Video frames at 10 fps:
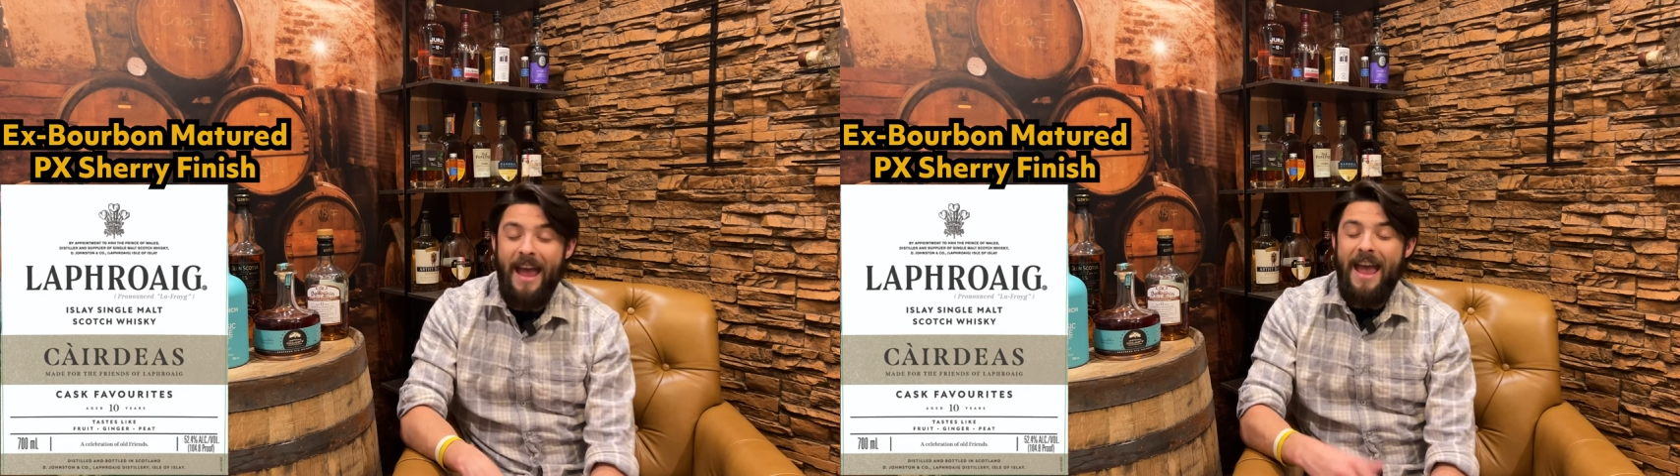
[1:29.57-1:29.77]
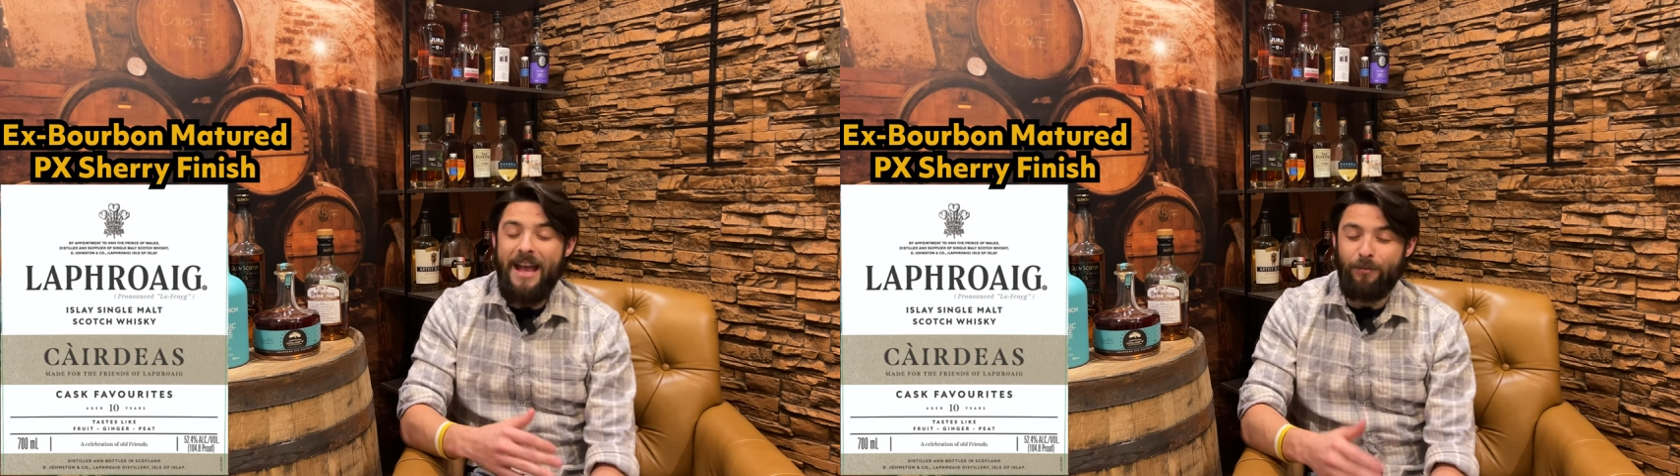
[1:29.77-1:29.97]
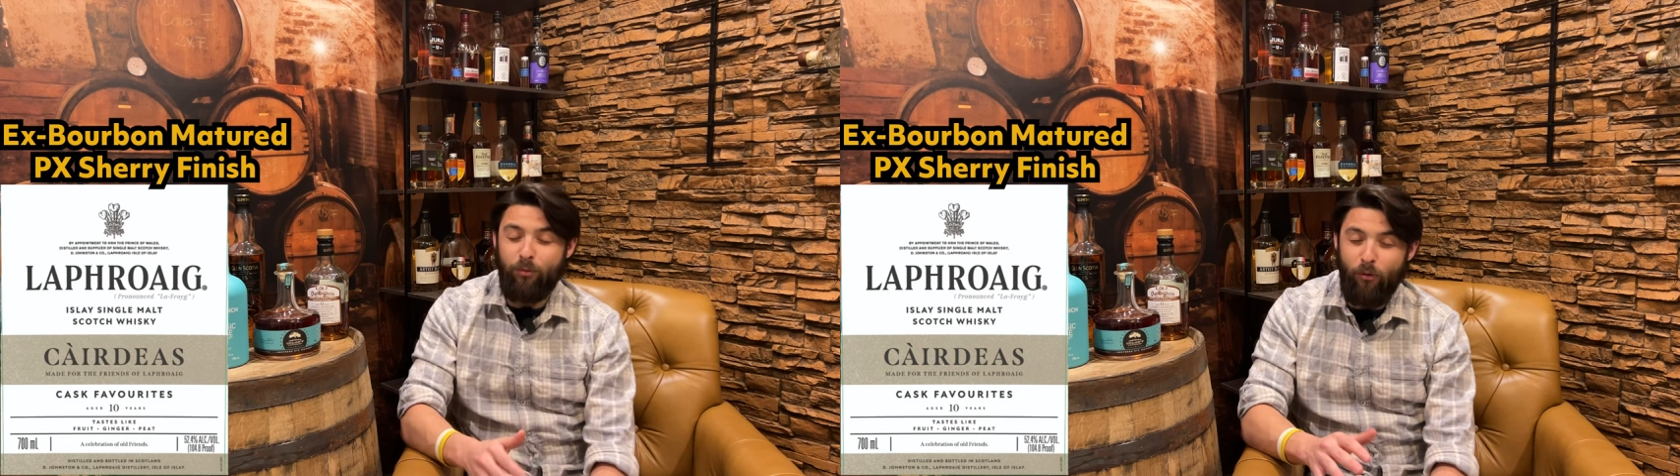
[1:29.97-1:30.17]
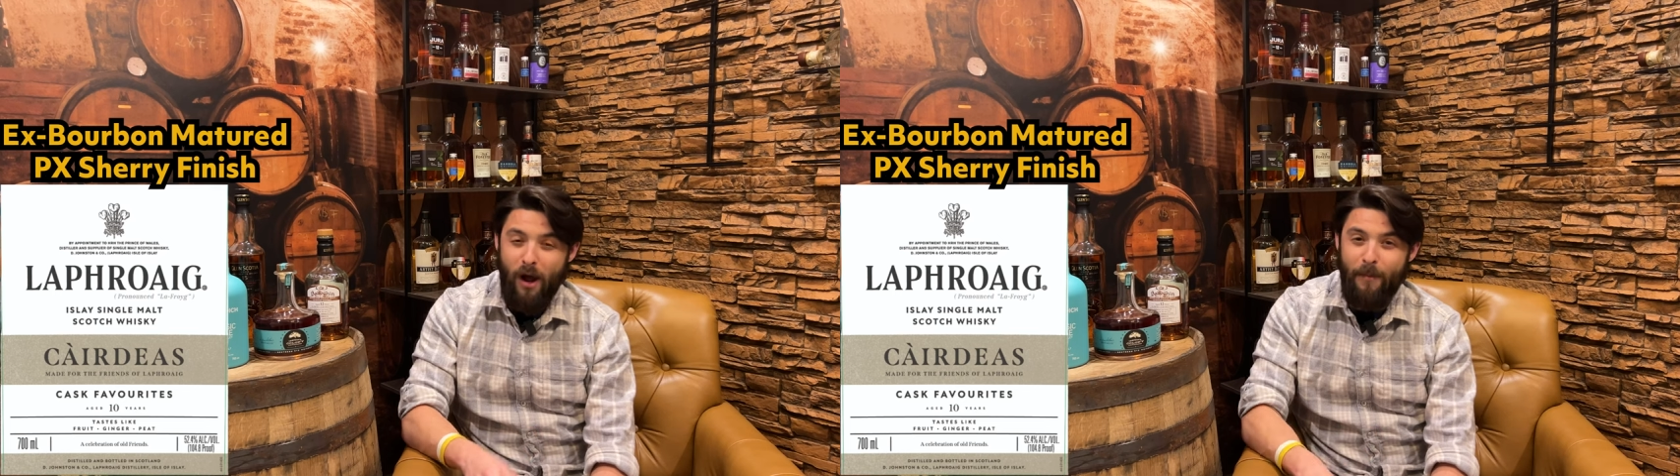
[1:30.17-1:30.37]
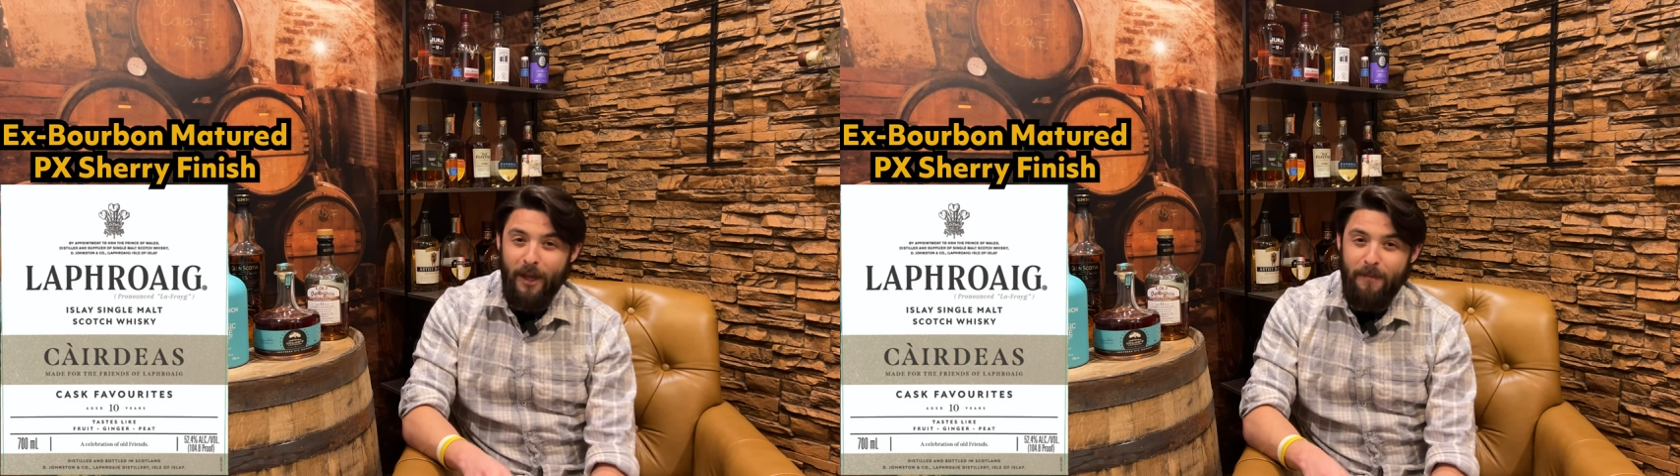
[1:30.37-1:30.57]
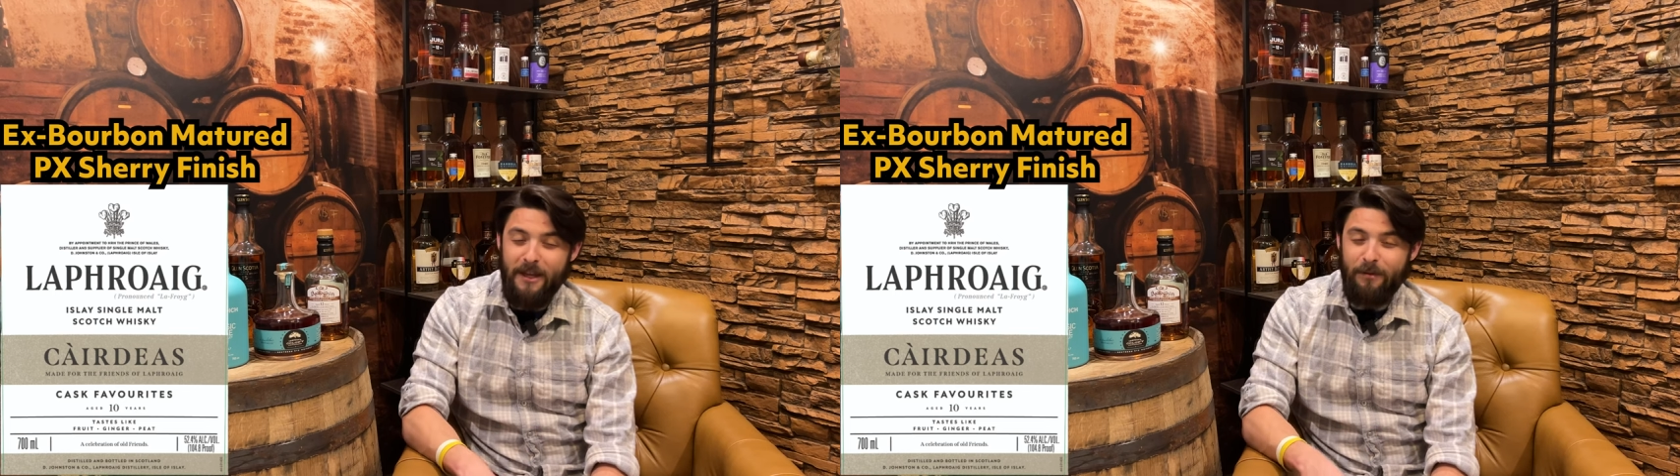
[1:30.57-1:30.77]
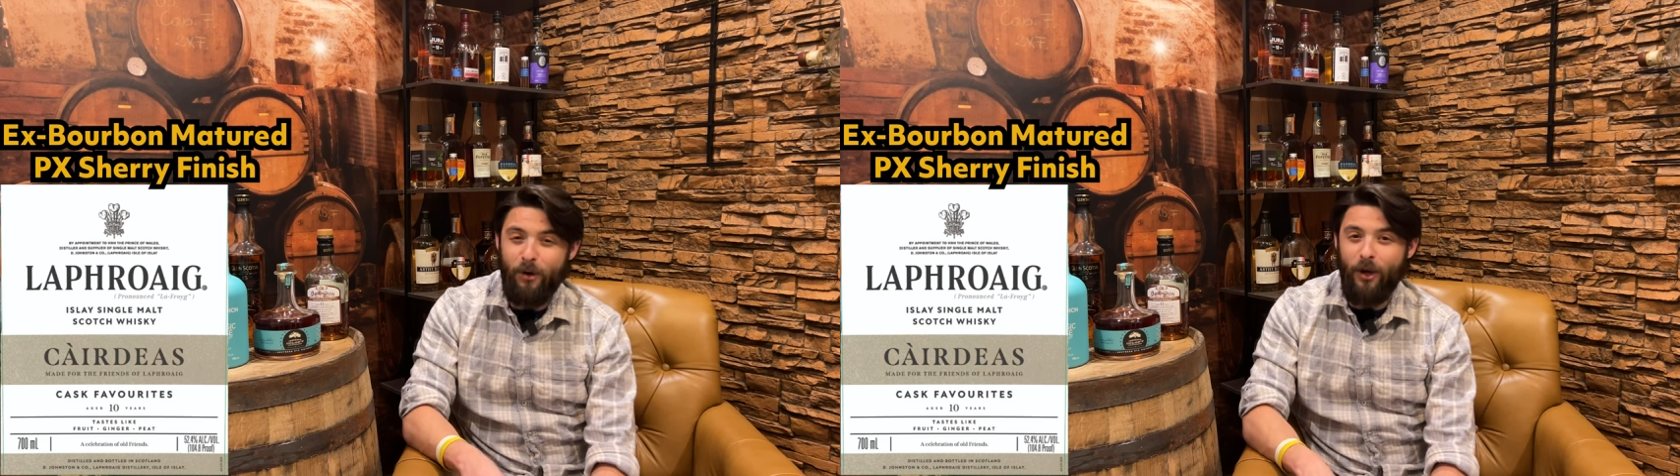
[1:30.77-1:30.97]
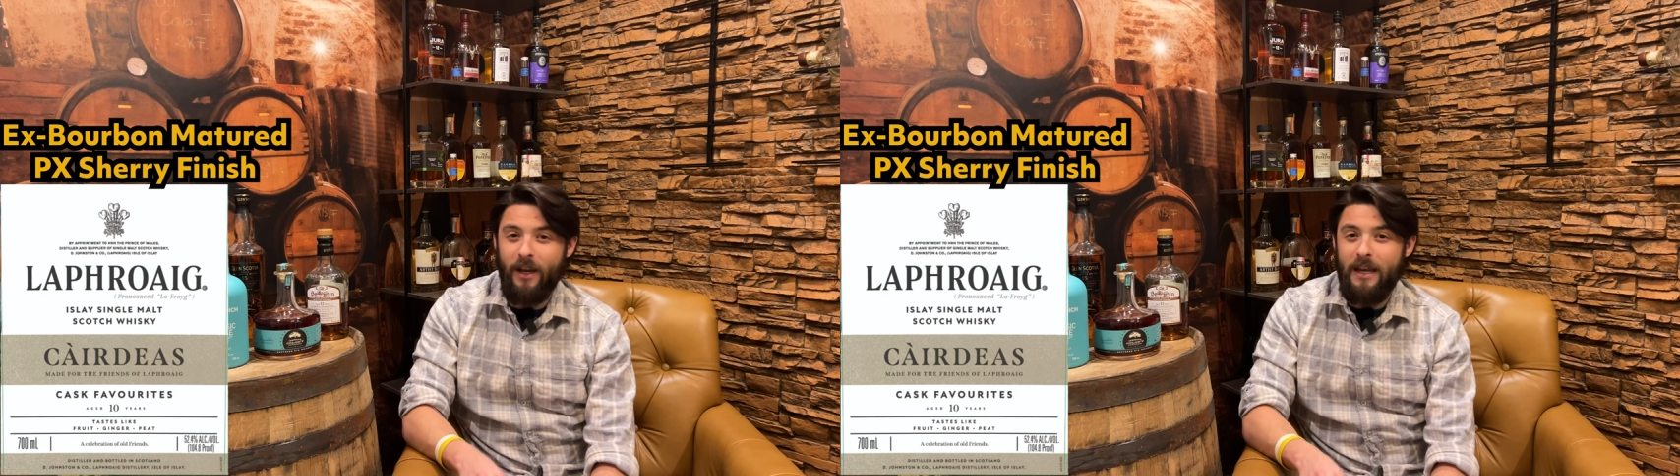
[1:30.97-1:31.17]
it's probably going to make the market